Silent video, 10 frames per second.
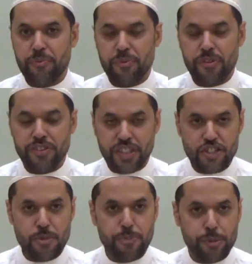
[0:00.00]

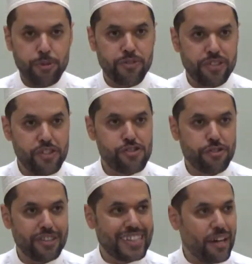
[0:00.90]
intelligent people used
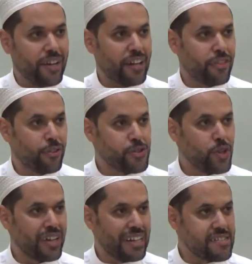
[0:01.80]
to look down at those who
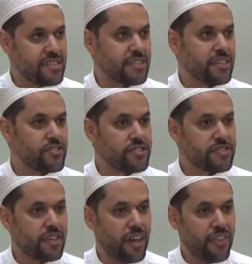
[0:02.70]
are less intelligent,
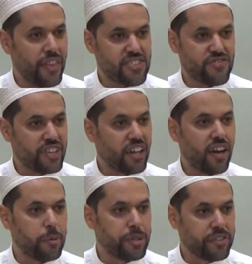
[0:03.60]
and that's very
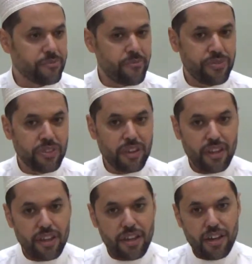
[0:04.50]
common.
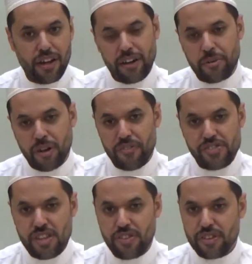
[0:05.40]
I've
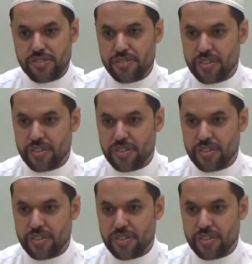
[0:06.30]
seen this.